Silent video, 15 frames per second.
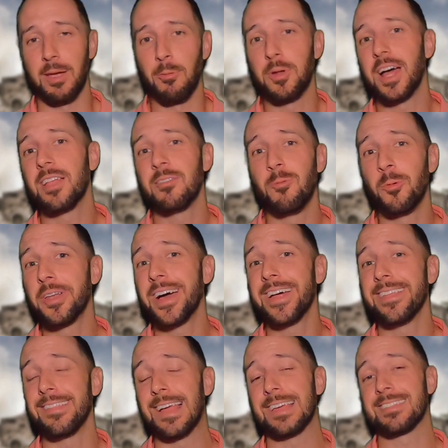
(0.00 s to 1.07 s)
We're
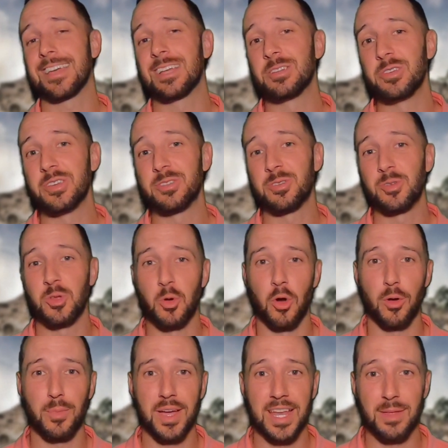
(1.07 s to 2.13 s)
not Los Angeles or New
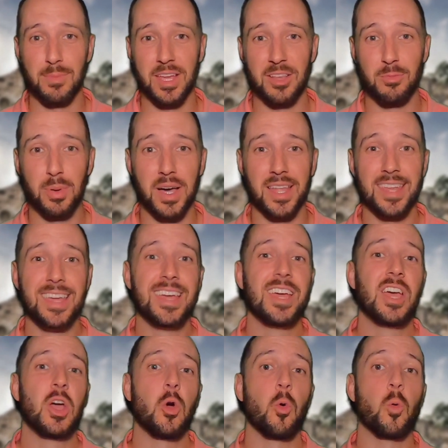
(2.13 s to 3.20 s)
York by any means, but
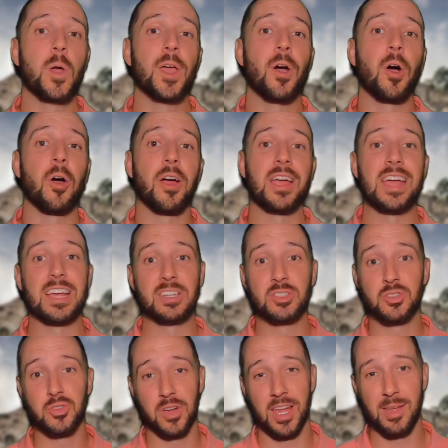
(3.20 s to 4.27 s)
we are
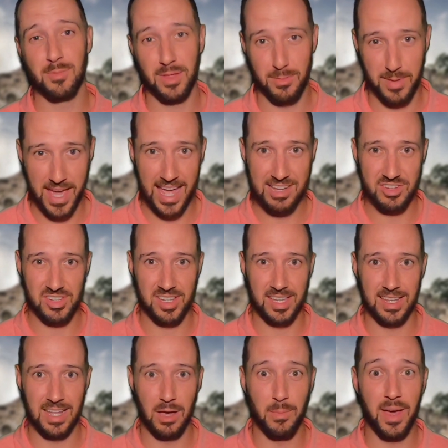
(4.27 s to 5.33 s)
extremely
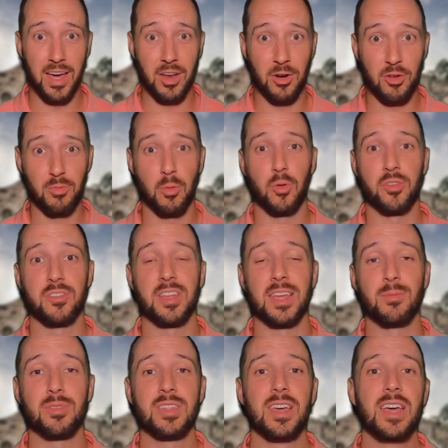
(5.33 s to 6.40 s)
passionate about our sports
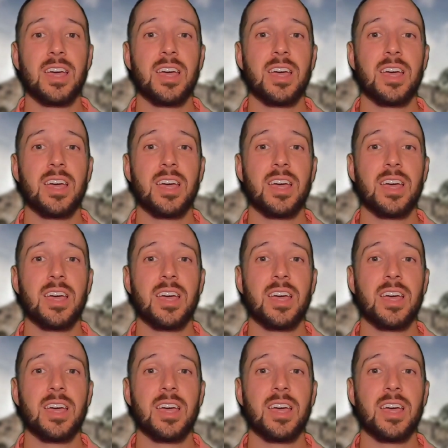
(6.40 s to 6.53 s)
teams.